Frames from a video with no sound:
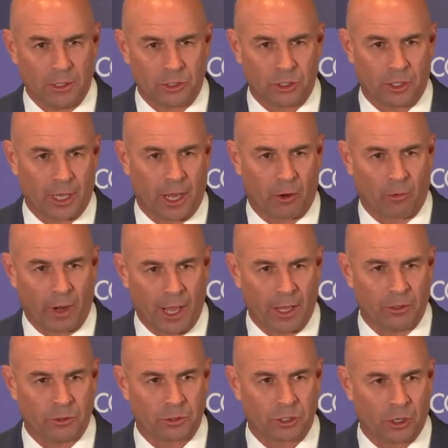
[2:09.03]
So you got Iran,
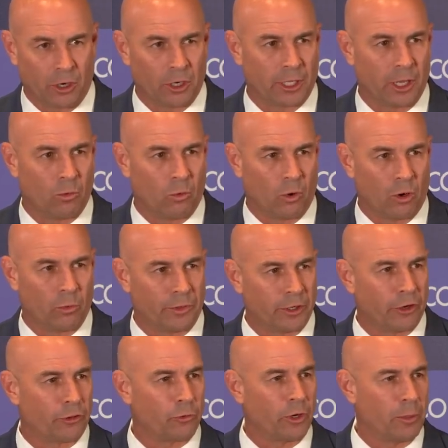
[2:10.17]
who's currently at war with
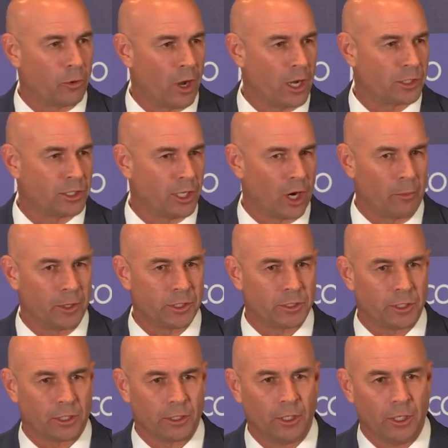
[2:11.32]
their three proxy armies,
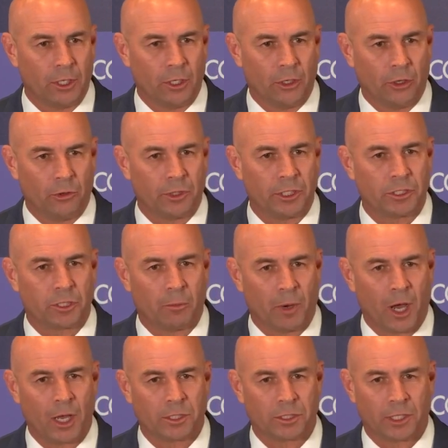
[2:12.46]
the Houthis,
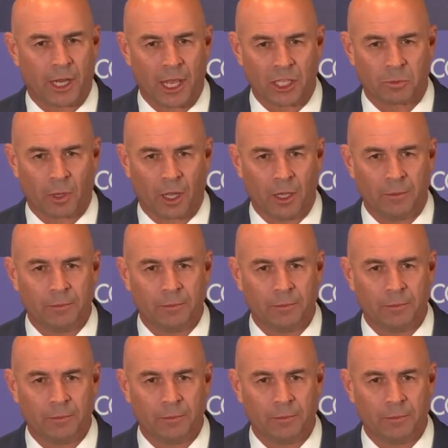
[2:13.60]
Hamas, and Hezbollah.